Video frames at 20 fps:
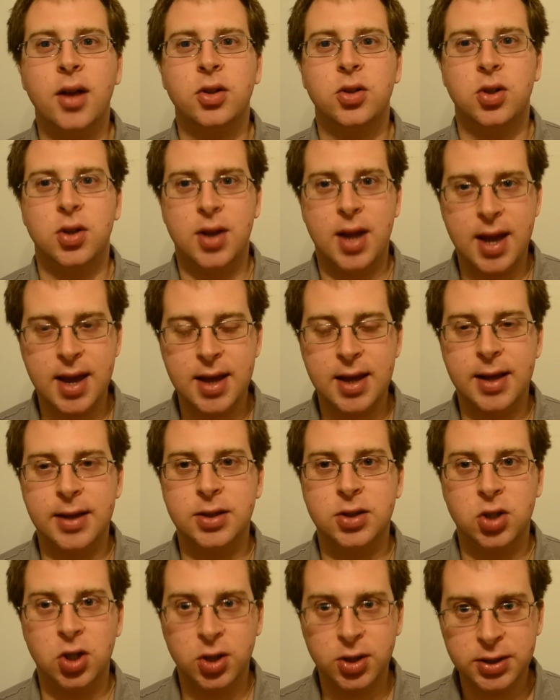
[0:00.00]
Today
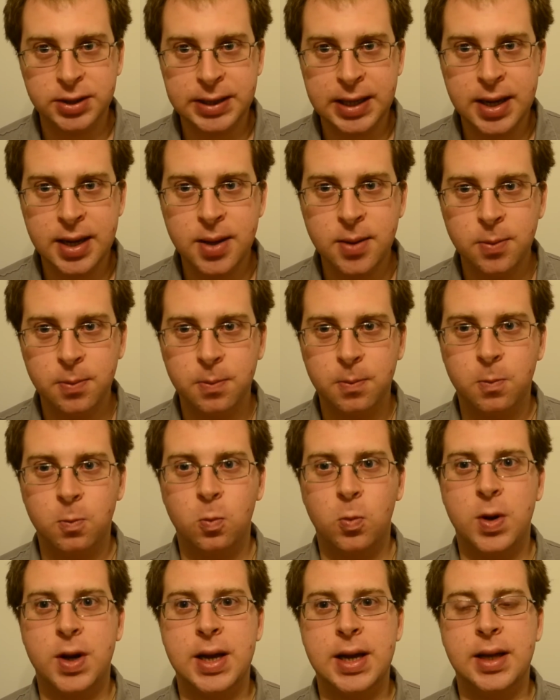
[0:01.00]
is Thursday
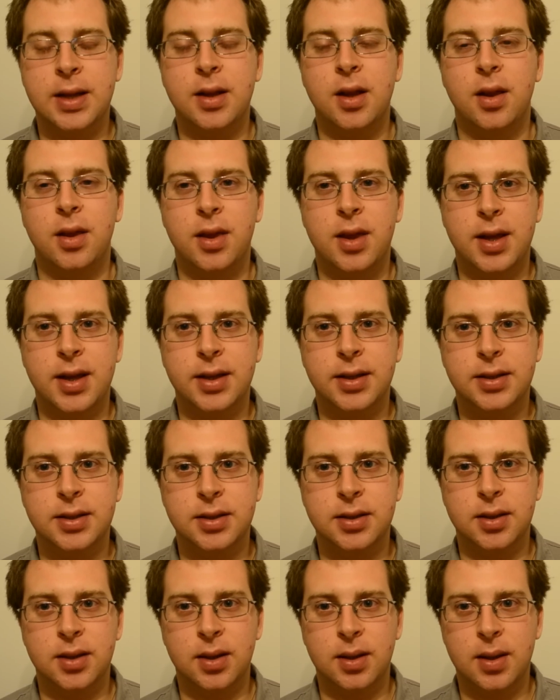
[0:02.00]
when
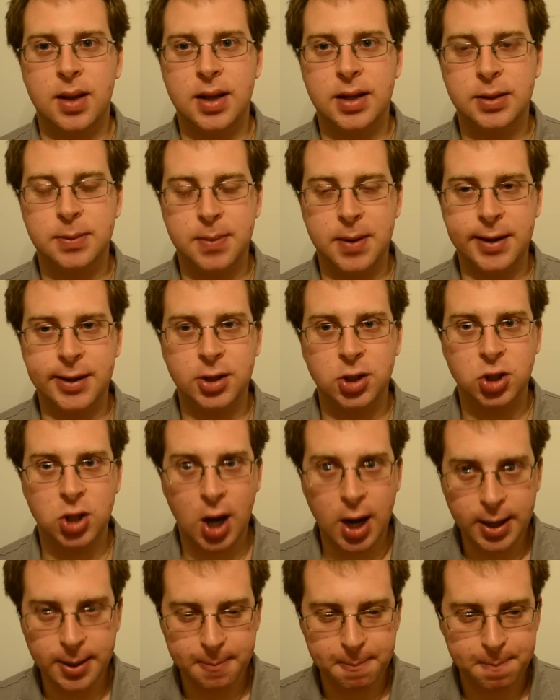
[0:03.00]
this is being
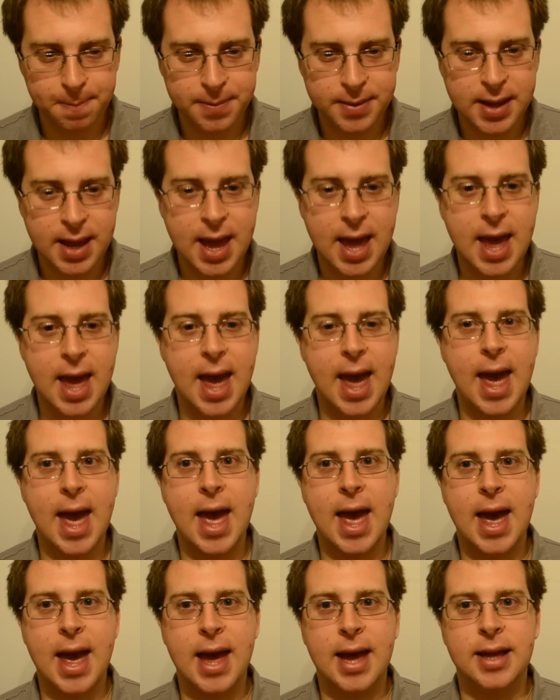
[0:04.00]
shot,
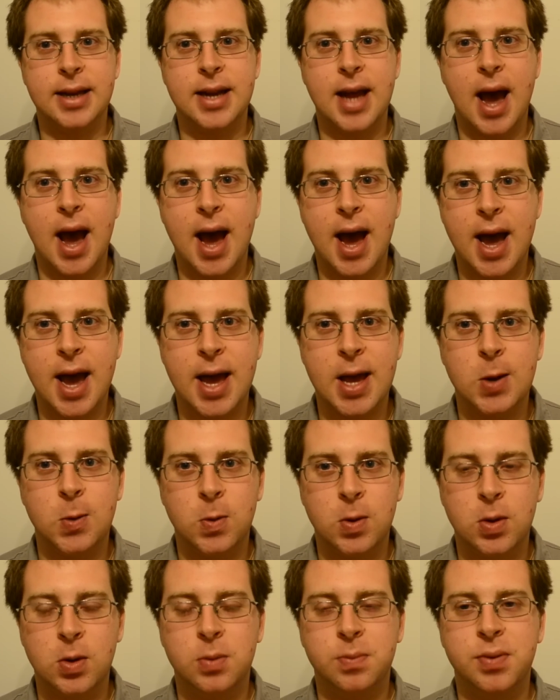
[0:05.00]
and I
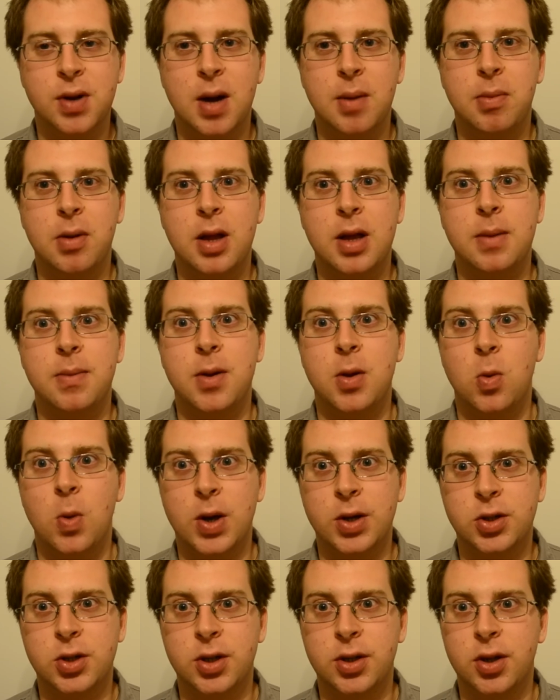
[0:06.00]
will probably be
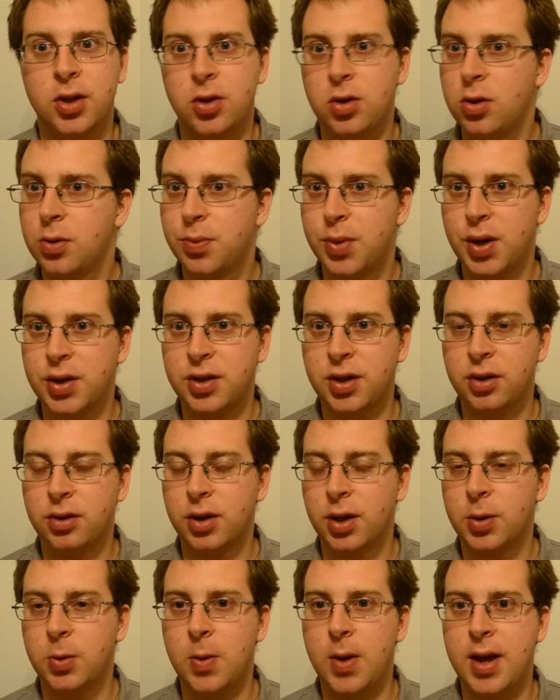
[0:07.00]
watching the new Project
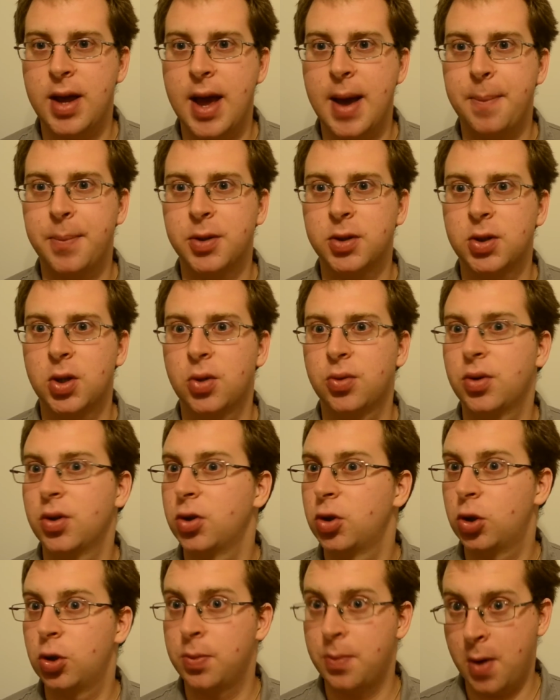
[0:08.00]
Runway episode
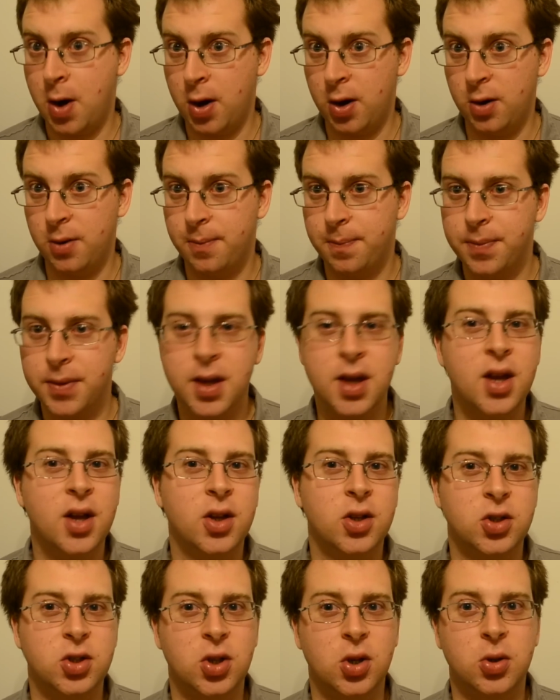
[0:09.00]
tomorrow.
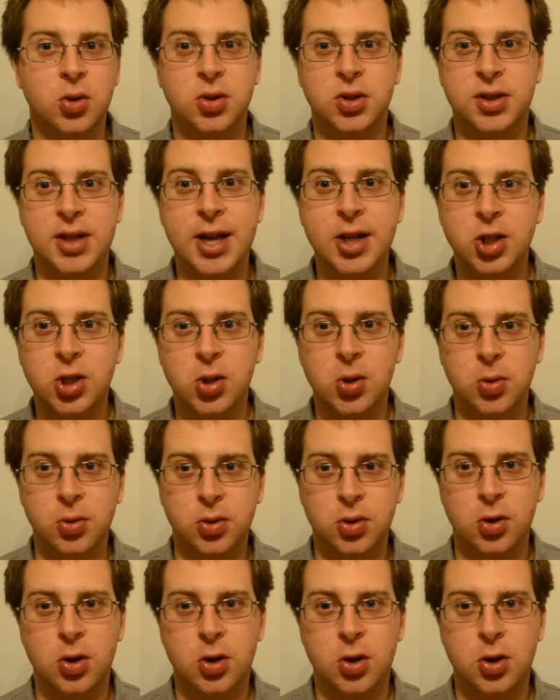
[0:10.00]
So stay tuned.